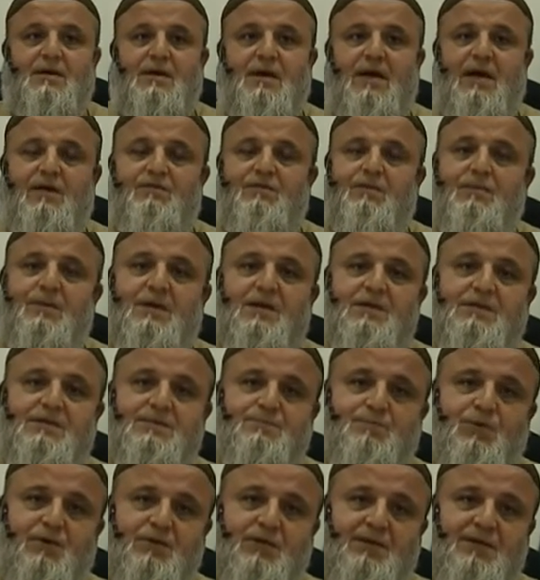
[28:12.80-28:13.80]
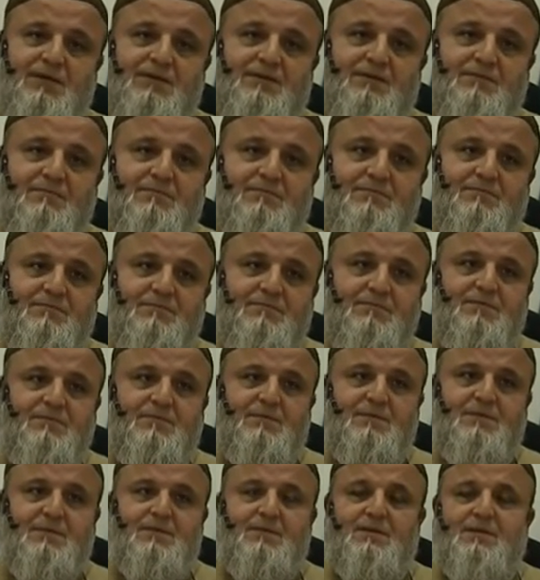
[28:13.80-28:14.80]
Everybody's body,
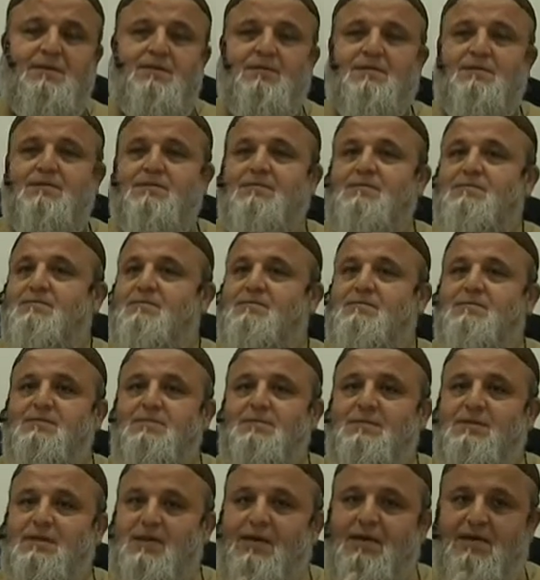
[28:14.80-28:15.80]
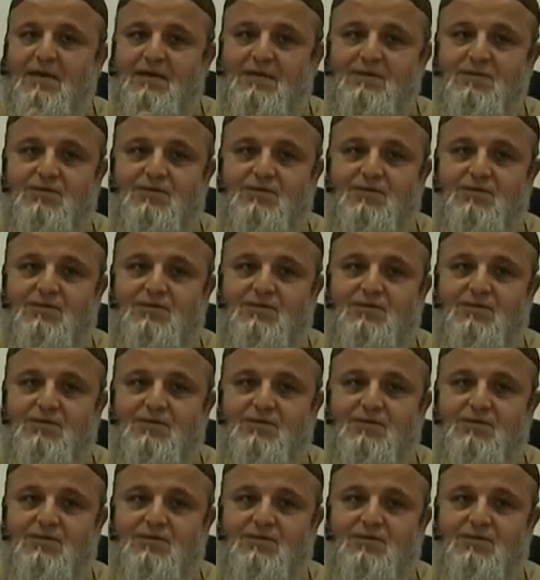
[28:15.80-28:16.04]
DNA